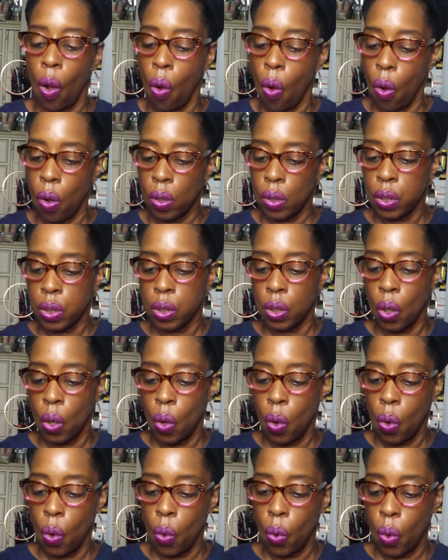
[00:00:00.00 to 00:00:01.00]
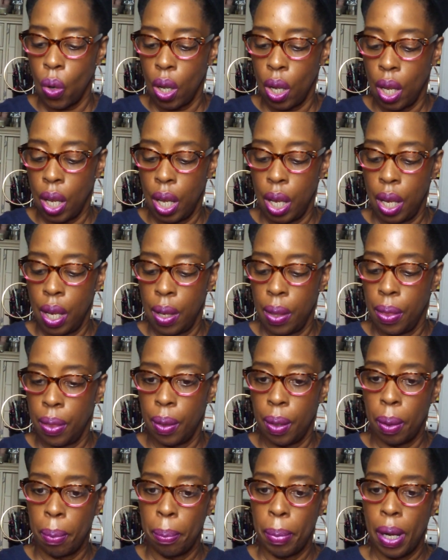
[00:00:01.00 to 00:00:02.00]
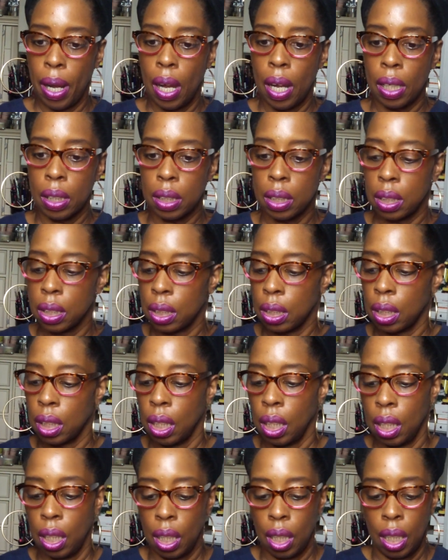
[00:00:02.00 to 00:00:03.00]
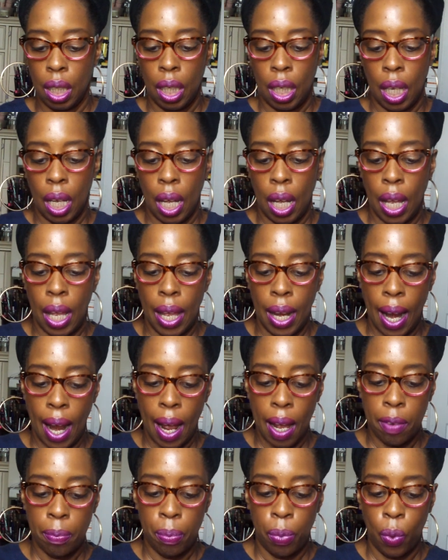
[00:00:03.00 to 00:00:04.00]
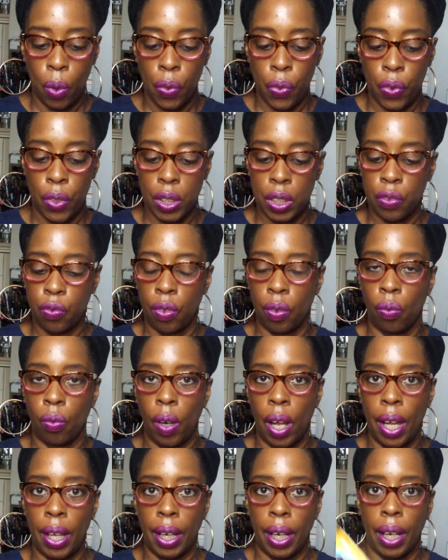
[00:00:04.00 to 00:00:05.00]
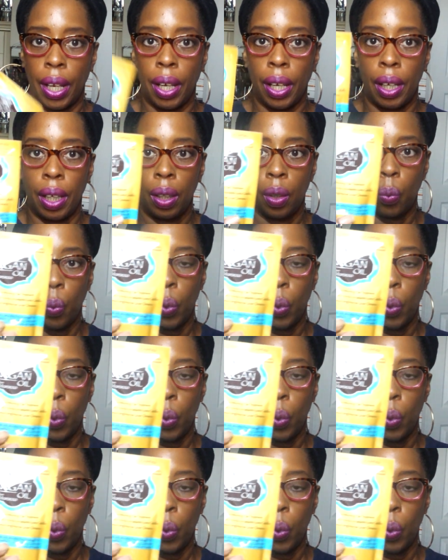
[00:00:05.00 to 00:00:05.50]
Also in the box, and I bought this from Rite Aid